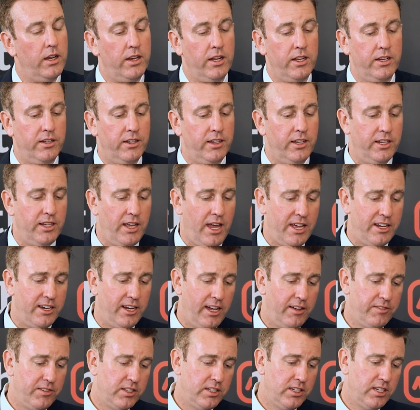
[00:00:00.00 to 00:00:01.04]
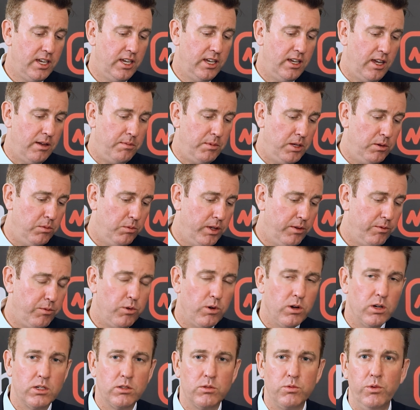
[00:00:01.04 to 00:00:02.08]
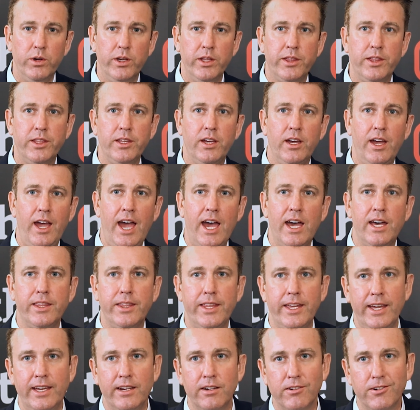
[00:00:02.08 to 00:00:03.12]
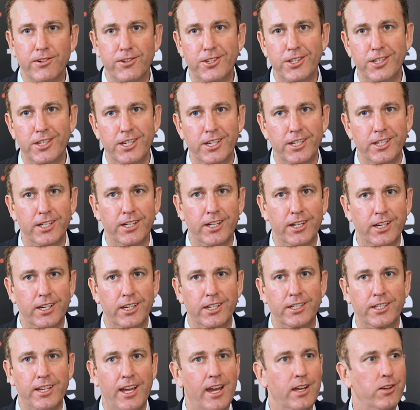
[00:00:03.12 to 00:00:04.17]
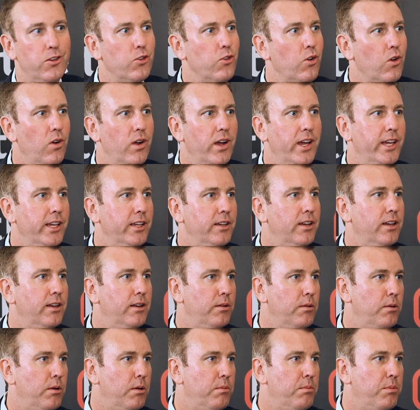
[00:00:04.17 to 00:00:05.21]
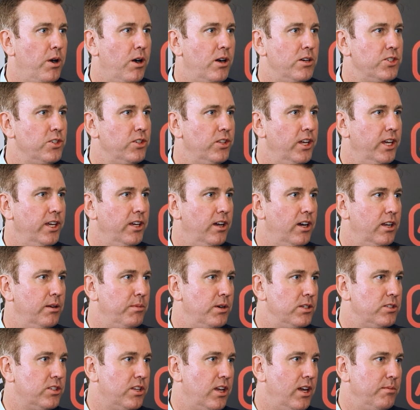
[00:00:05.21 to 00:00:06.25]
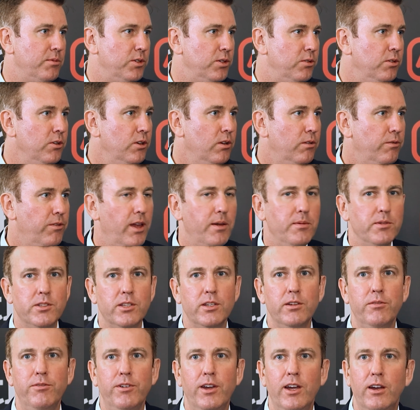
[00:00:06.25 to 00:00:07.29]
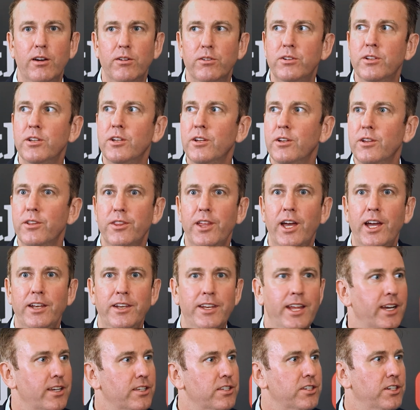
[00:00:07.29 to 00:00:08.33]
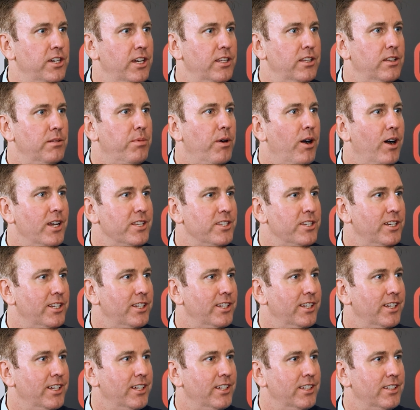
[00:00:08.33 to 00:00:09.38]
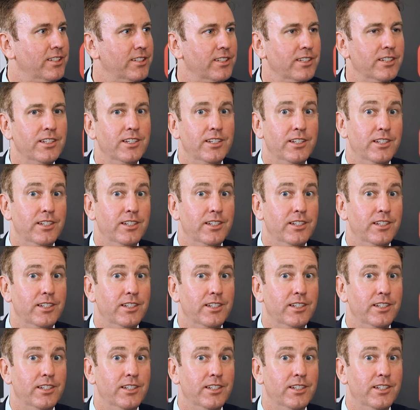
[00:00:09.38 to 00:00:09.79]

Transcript: And I have to say, I mean, we've worked with Atha Energy and had Troy Beaujolais on a bunch of times, who famously found that next gen deposit. And